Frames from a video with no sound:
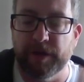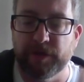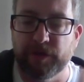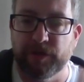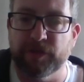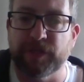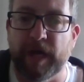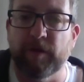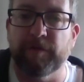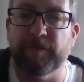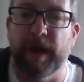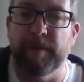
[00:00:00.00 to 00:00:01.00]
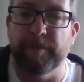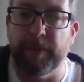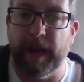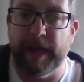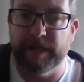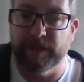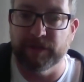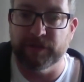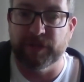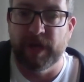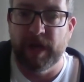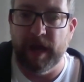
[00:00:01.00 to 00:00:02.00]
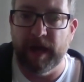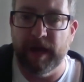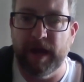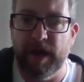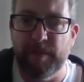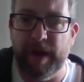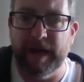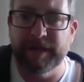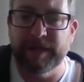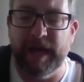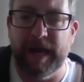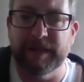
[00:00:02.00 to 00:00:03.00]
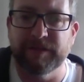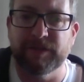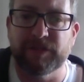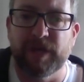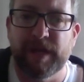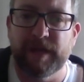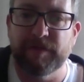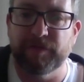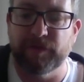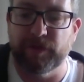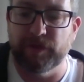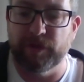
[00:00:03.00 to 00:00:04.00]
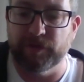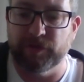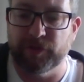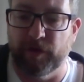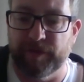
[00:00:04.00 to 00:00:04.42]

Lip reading: yourself and players and the sort of